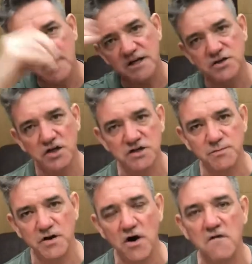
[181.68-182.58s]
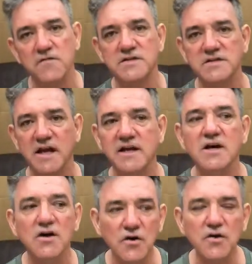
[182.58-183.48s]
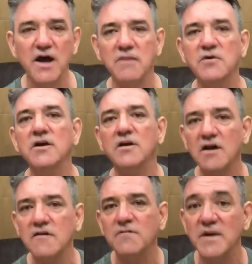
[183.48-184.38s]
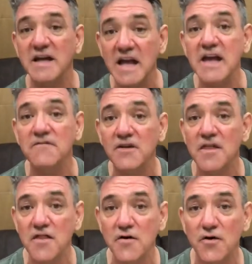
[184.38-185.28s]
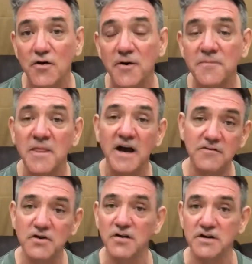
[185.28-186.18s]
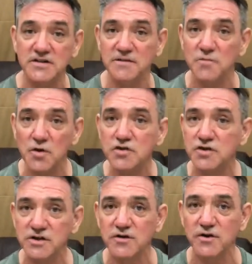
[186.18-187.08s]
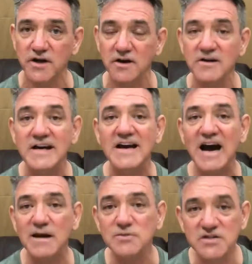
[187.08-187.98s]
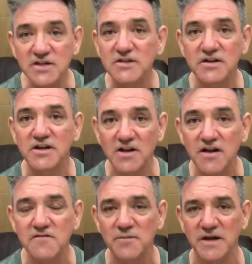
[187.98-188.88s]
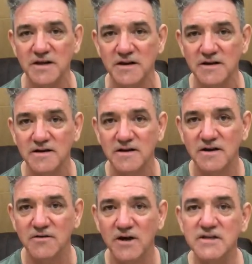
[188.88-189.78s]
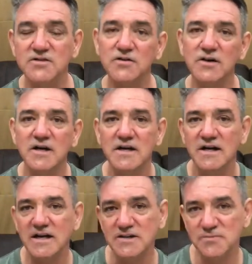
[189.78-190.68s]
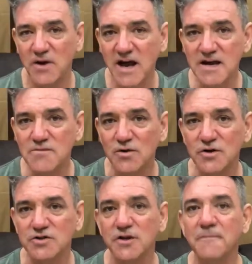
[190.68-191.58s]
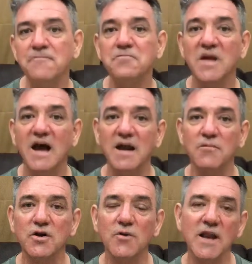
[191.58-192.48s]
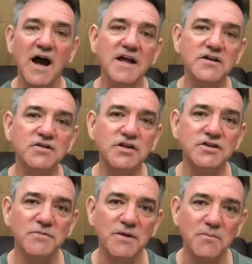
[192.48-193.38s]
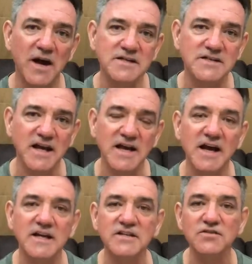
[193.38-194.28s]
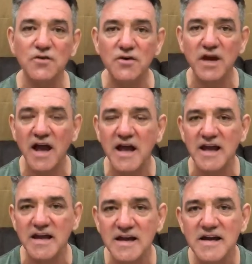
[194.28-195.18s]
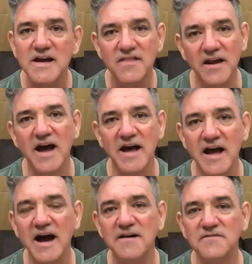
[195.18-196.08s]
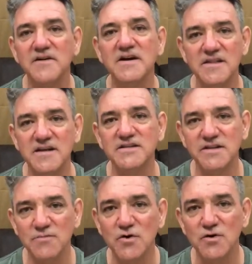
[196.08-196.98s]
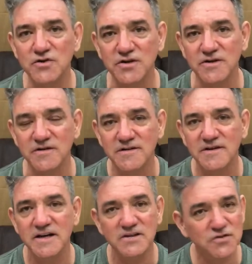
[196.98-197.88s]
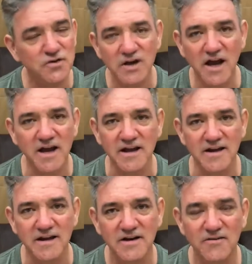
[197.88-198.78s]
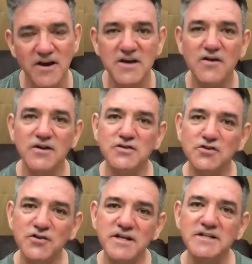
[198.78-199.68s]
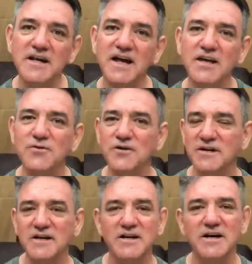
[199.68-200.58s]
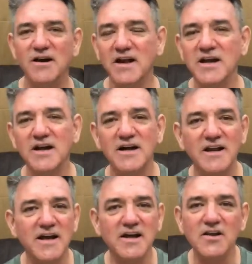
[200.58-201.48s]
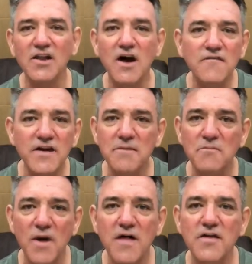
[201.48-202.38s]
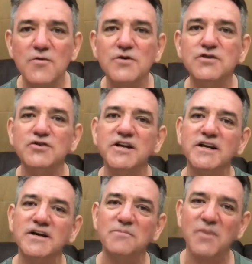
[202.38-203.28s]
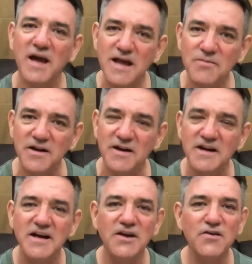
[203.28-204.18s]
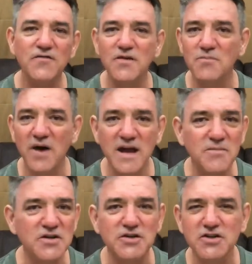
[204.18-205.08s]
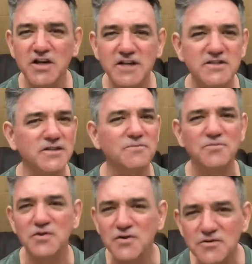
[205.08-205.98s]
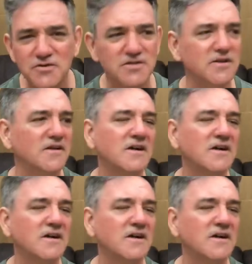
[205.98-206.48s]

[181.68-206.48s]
the judgment off and saying, okay, I'm going to love me even though I've got this emotion going on. I'm still going to love me, right? So it's my emotion. And I'm going to align the judgment by saying, and it's okay that I have this emotion. It's okay, right? You've got to treat it like you would, like a loving mother would treat her baby. You know, if the baby shits and pukes and